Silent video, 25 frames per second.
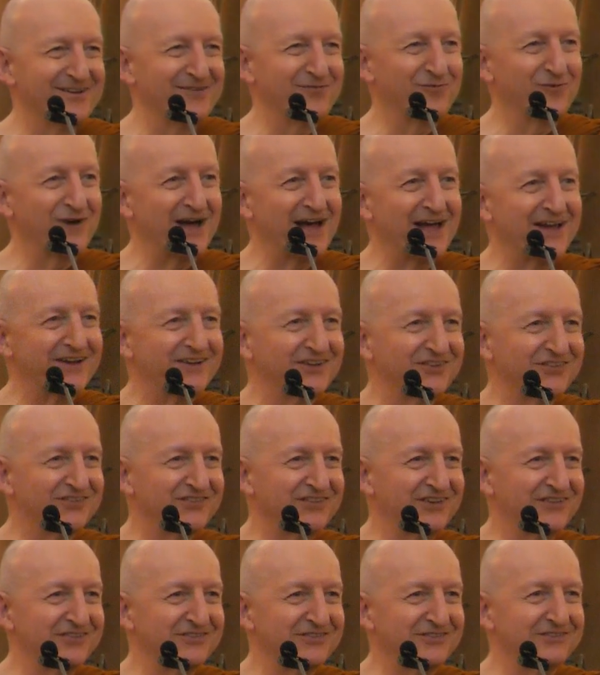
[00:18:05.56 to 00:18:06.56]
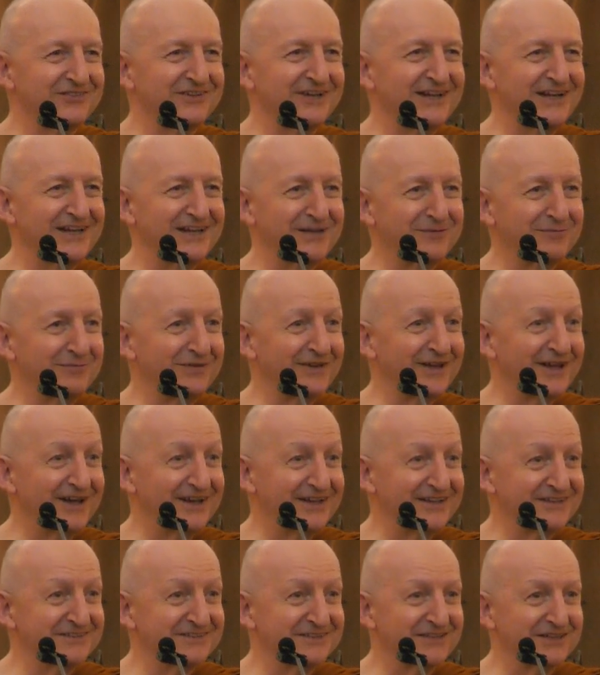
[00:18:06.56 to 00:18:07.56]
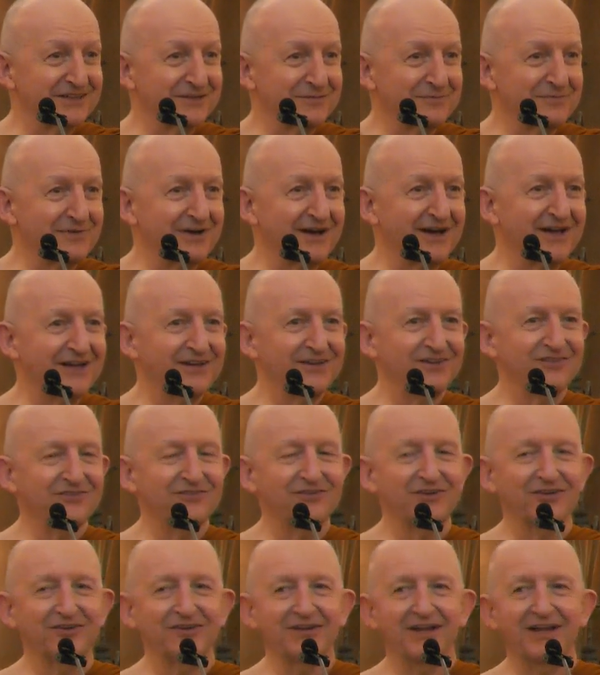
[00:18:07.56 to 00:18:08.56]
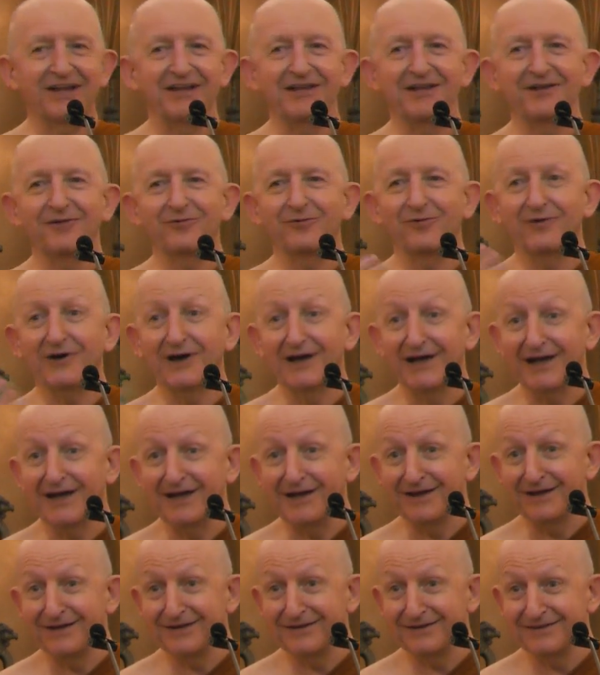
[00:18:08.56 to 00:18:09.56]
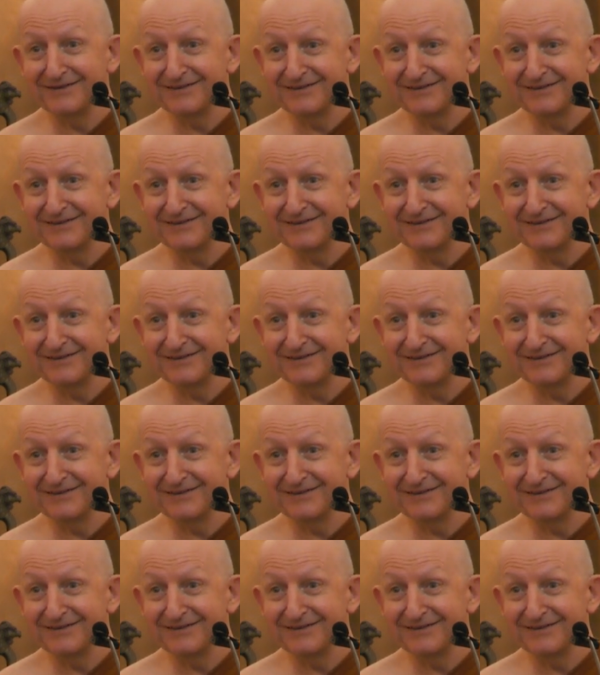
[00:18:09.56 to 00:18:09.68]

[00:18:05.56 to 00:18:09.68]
Awareness doesn't really apply, does it? The mind is not anywhere.